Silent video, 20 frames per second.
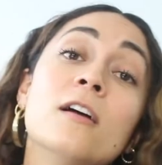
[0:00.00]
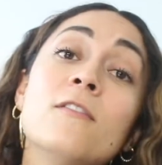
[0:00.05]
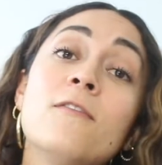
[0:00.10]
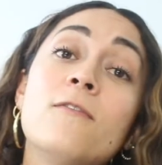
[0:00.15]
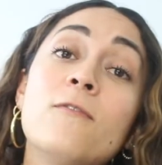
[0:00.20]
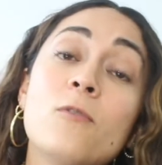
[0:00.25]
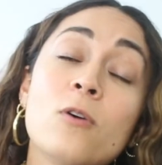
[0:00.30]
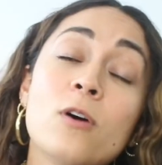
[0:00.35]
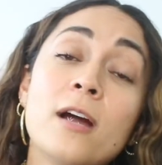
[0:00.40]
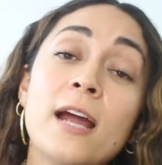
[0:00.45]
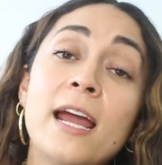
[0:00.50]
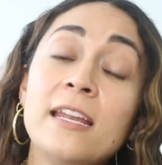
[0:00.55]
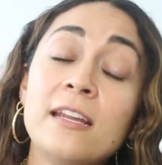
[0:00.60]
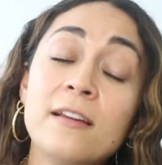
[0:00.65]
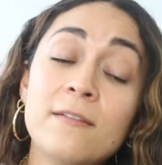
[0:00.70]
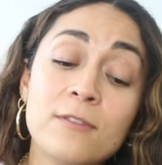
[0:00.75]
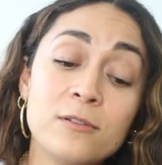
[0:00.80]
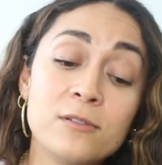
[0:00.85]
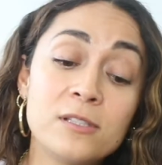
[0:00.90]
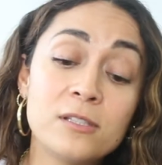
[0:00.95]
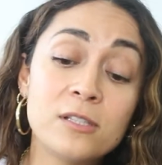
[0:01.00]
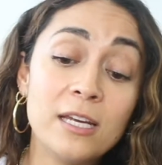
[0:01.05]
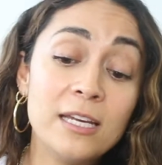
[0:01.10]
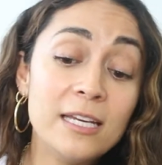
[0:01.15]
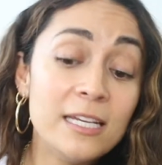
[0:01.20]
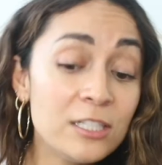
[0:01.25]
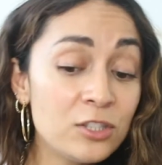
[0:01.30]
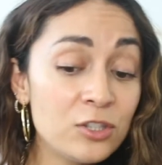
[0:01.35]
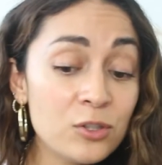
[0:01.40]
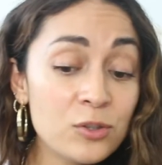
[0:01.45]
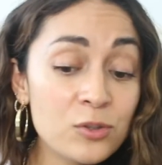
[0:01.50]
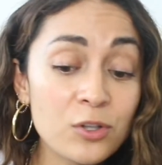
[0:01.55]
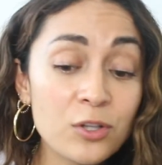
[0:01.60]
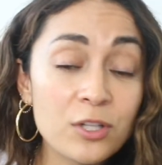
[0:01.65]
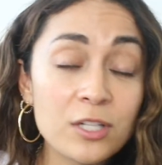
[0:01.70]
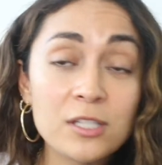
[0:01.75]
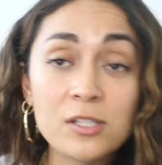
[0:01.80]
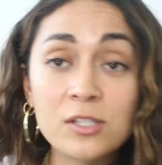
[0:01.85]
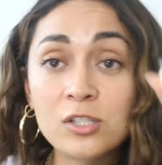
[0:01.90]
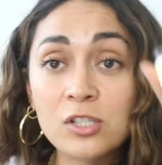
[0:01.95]
for any of those issues or
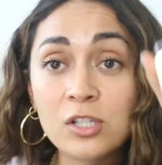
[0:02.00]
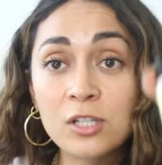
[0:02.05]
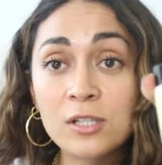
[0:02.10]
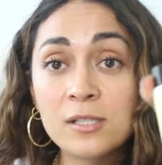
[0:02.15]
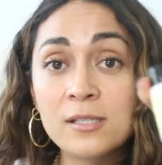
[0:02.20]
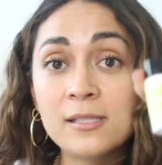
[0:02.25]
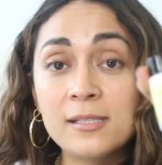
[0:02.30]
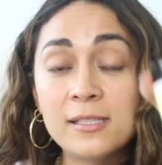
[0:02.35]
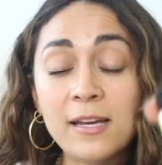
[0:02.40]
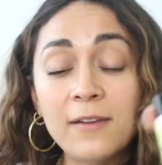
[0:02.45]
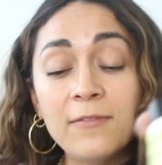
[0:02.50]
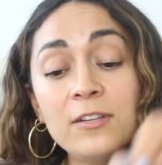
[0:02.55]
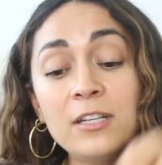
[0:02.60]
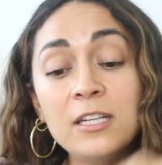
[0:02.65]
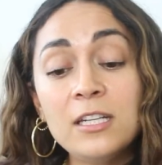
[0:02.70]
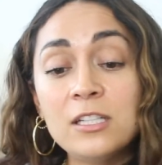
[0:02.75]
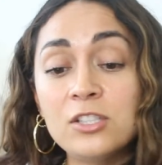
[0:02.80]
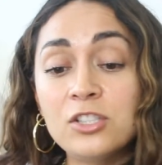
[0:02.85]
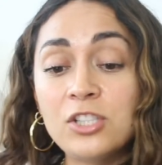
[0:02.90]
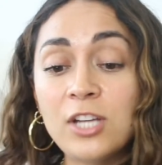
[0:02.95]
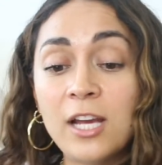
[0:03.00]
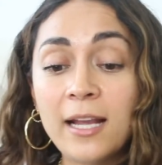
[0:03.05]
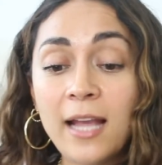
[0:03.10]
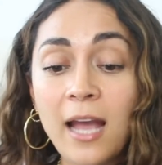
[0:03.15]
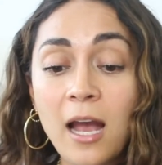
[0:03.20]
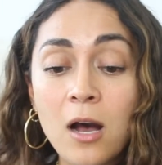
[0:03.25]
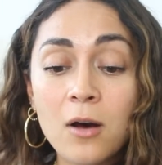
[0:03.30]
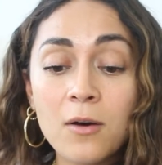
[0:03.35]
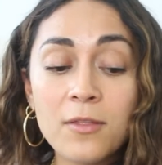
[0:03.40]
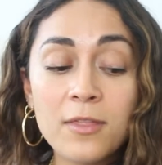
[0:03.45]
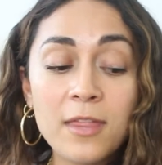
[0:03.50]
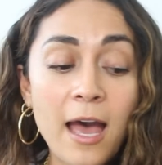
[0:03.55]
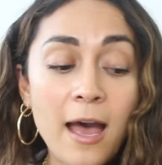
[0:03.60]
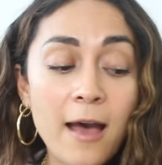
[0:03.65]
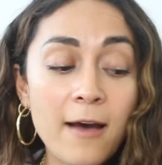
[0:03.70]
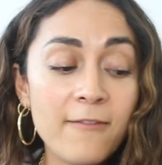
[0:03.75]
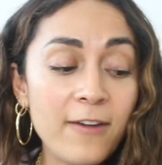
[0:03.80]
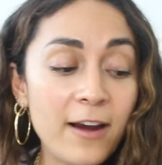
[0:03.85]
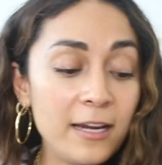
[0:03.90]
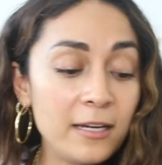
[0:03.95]
concerns, definitely check out
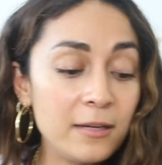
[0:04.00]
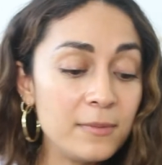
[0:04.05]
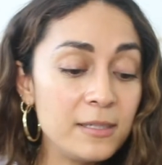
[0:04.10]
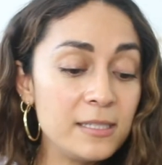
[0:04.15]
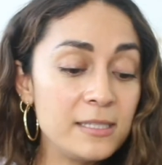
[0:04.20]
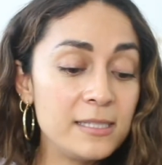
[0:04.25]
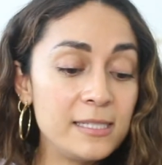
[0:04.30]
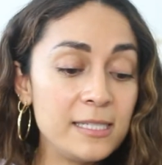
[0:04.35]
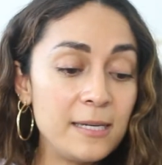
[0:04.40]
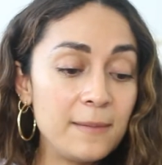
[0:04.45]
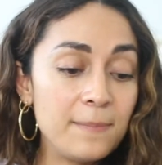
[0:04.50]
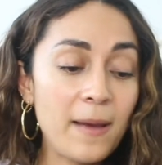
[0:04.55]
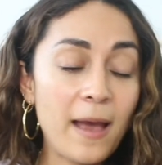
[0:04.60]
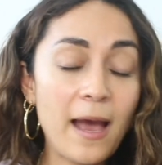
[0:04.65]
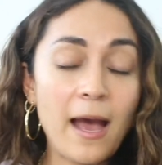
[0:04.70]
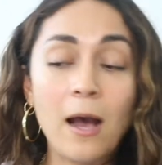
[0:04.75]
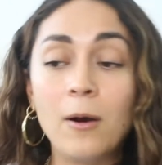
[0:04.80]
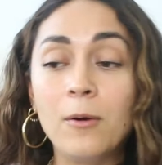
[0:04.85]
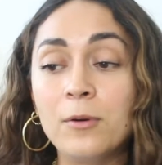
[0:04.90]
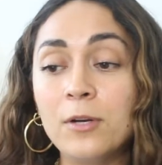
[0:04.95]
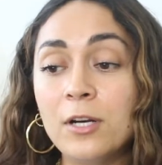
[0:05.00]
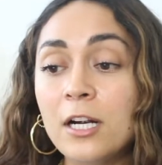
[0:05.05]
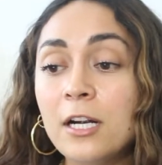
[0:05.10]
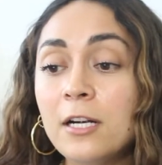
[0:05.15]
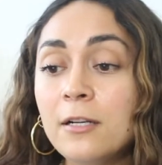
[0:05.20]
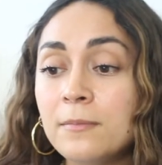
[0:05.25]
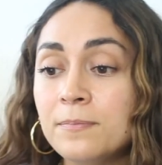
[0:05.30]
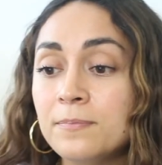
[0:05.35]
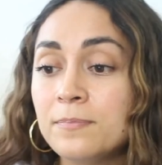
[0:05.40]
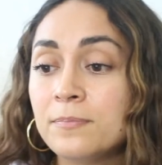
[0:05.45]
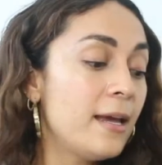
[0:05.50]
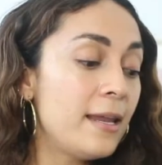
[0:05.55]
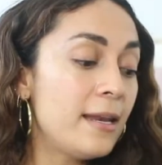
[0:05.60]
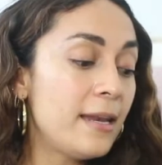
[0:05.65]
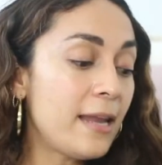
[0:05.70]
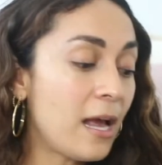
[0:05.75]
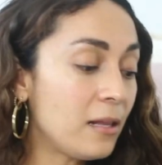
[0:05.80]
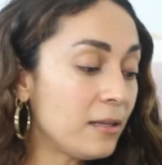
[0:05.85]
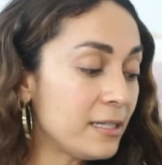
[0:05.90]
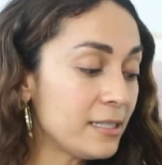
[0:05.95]
that vitamin C powder.
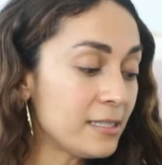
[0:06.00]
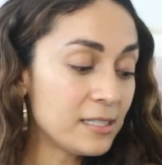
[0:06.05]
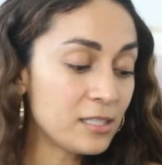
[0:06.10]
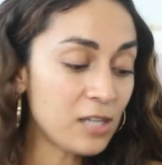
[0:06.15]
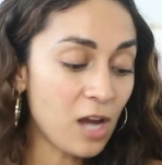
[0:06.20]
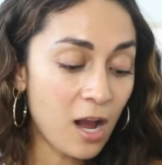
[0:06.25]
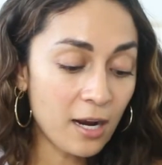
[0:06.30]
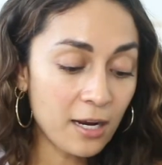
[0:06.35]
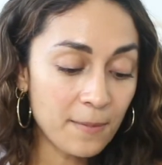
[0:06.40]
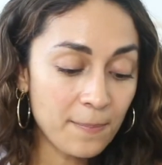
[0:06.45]
Now let's talk